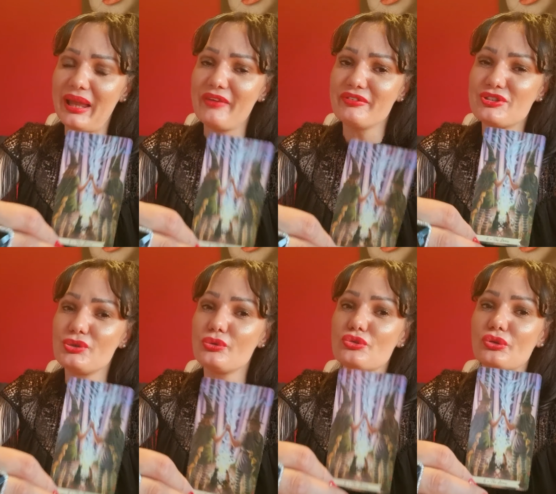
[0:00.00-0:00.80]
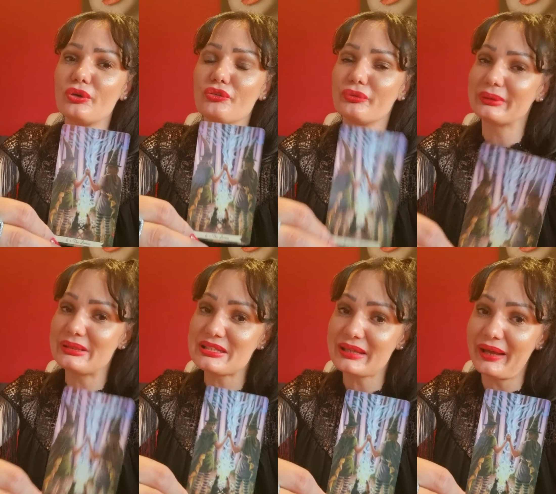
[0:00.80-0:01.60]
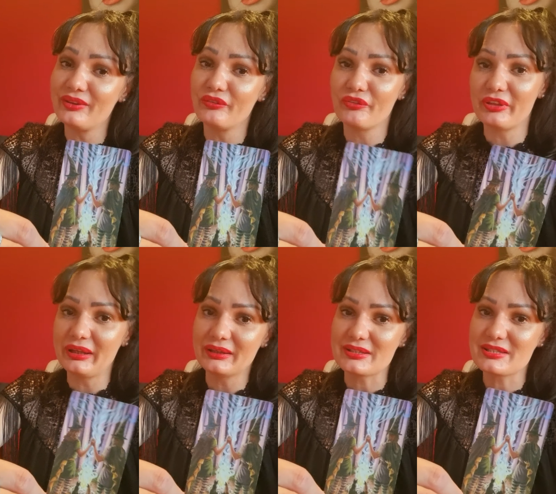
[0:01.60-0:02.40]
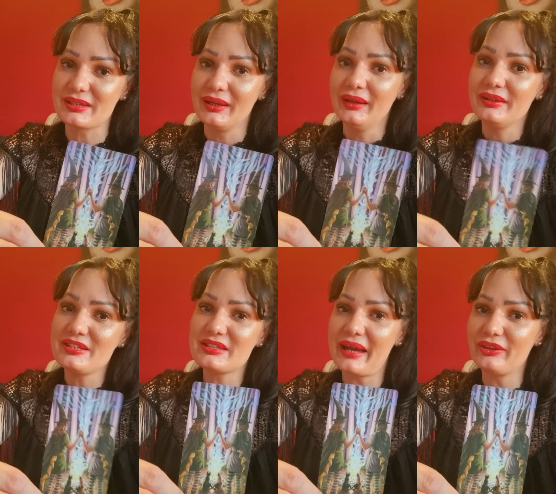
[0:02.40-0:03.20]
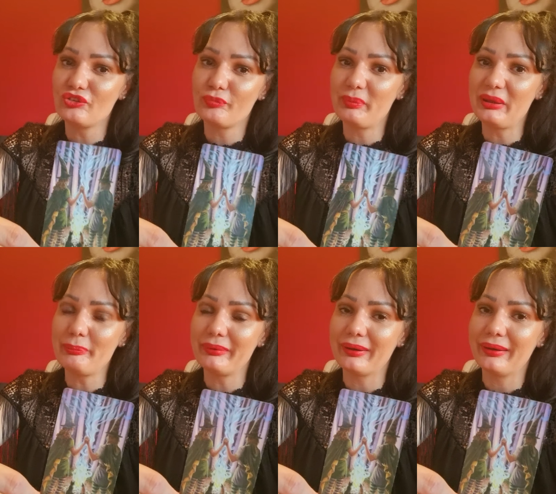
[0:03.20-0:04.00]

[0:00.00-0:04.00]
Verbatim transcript: Life is too short for this kind of things, this kind of people.